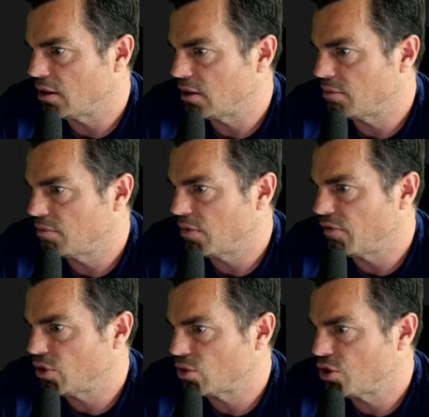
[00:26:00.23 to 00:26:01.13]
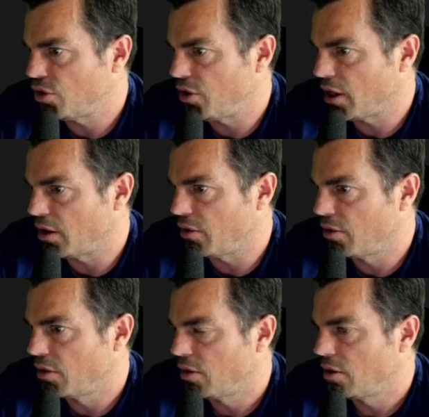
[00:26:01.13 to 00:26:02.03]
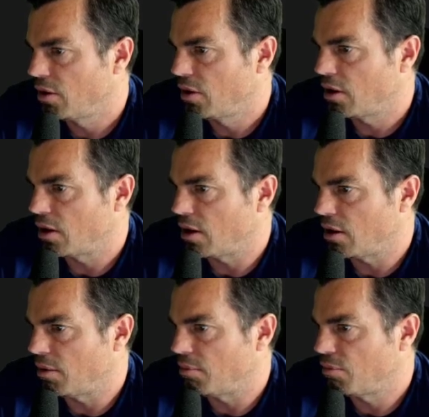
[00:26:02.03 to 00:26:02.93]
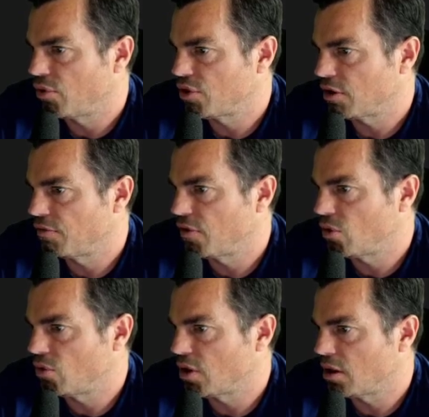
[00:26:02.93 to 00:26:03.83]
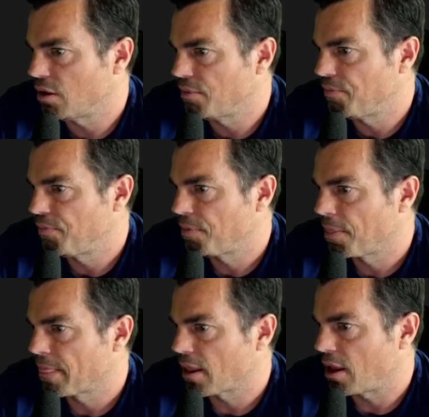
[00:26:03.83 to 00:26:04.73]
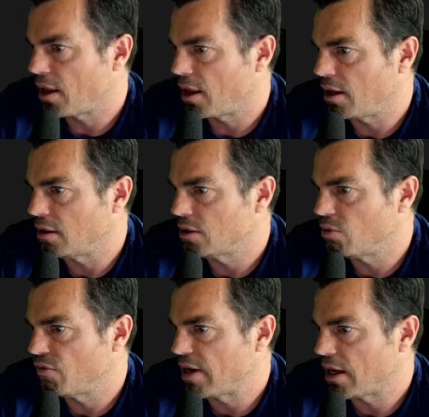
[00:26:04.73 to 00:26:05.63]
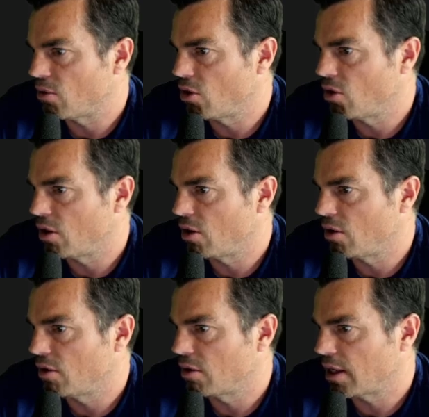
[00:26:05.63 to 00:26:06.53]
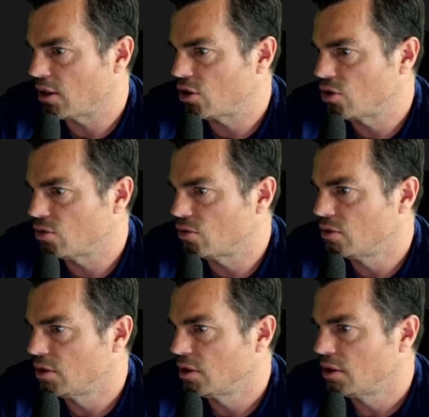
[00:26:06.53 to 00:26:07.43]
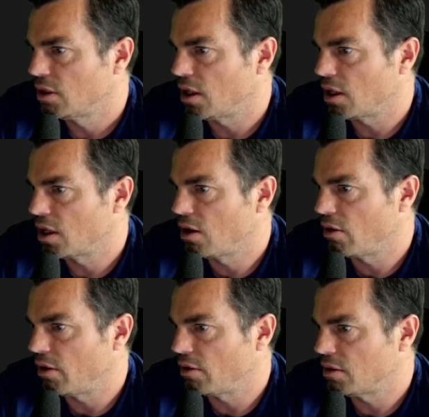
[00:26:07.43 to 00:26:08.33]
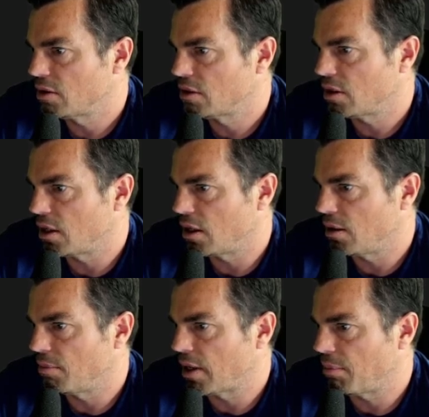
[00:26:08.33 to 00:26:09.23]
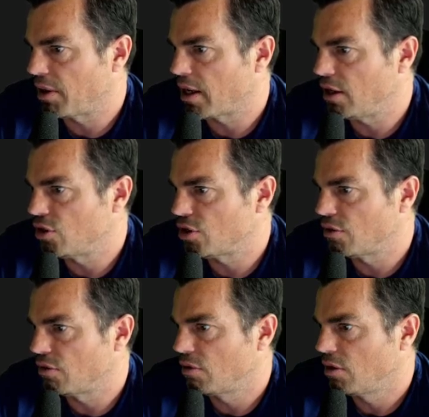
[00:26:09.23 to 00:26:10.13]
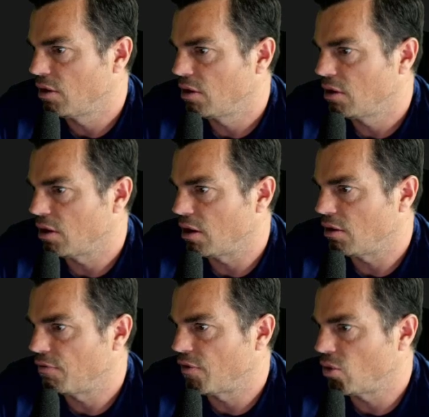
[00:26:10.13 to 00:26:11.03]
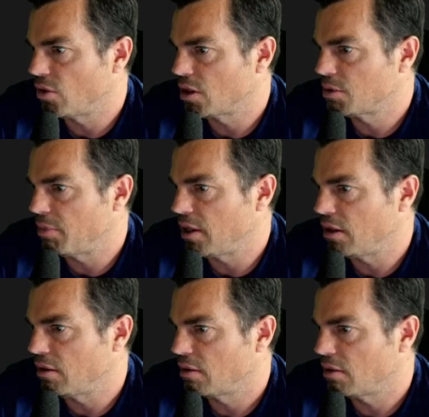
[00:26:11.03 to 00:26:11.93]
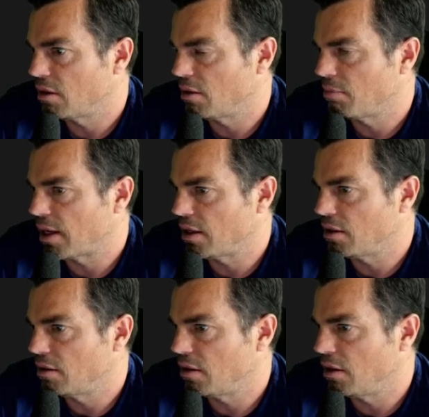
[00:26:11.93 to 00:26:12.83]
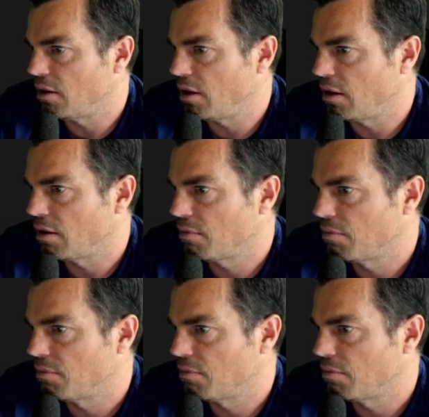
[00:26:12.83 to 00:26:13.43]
a Visual Studio project folder, and we've now got our actual client application folder that's been added in here.